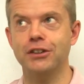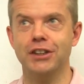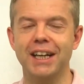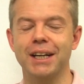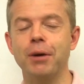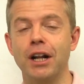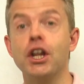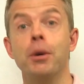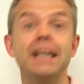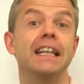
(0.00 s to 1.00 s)
Okay, well,
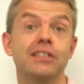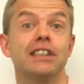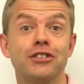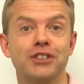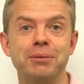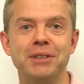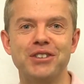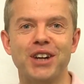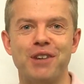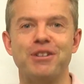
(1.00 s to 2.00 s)
no, it is extremely
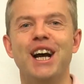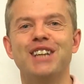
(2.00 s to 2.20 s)
tough.